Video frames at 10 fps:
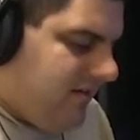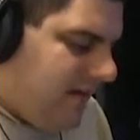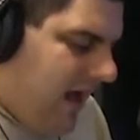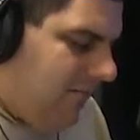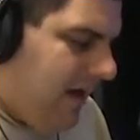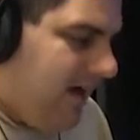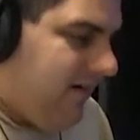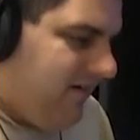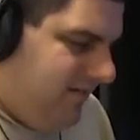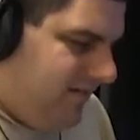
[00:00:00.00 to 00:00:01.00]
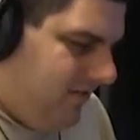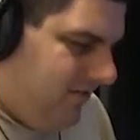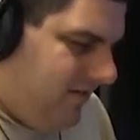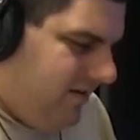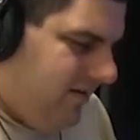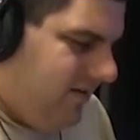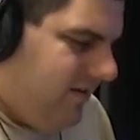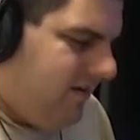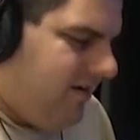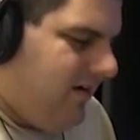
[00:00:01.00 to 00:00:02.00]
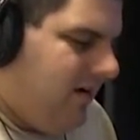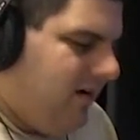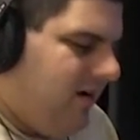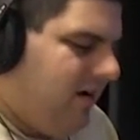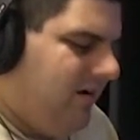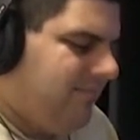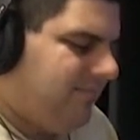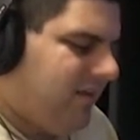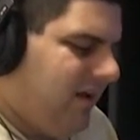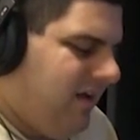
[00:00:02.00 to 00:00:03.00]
Scott Bider can shoot. Um,